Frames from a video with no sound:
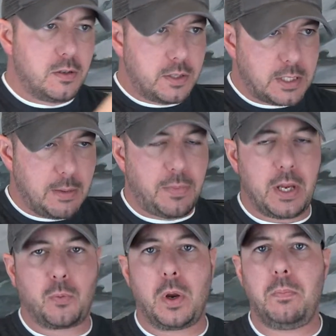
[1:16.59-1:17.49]
Same
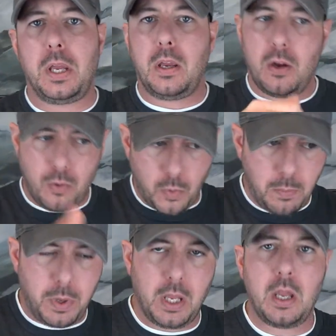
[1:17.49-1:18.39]
thing, repeat,
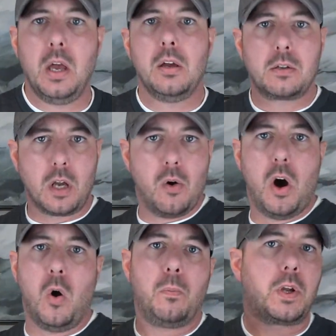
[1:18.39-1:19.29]
repeat. Go
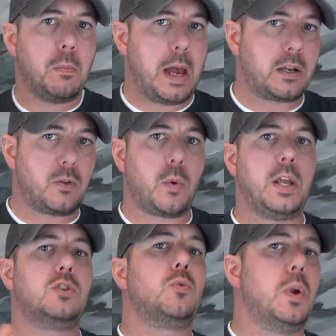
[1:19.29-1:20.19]
home, come back to the
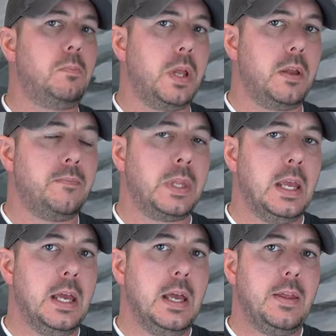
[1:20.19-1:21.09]
range, repeat.
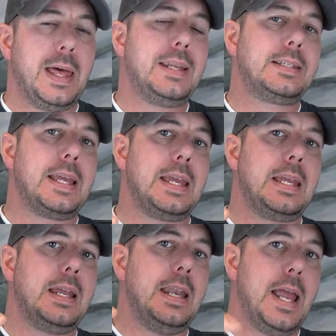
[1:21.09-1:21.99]
That is
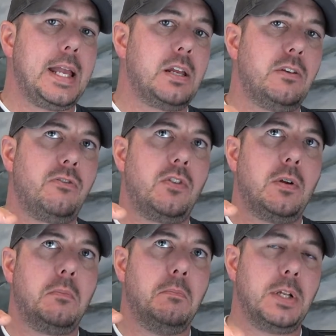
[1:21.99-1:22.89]
a negative
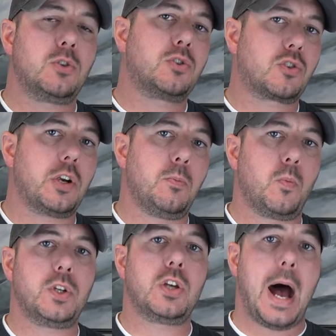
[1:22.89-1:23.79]
mental script
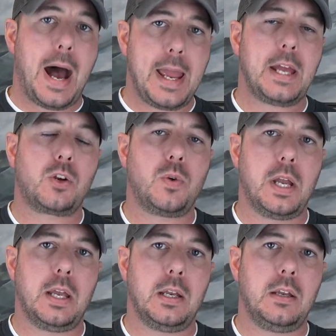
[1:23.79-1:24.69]
which I had
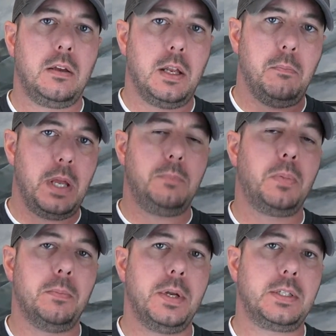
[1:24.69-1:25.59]
created and
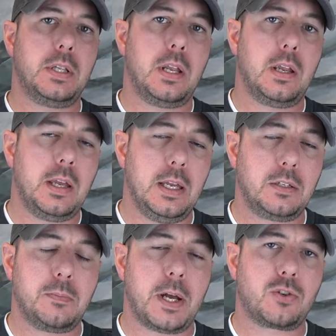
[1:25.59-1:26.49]
implemented it
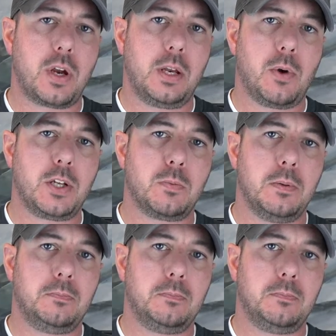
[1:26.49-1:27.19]
into my training regimen.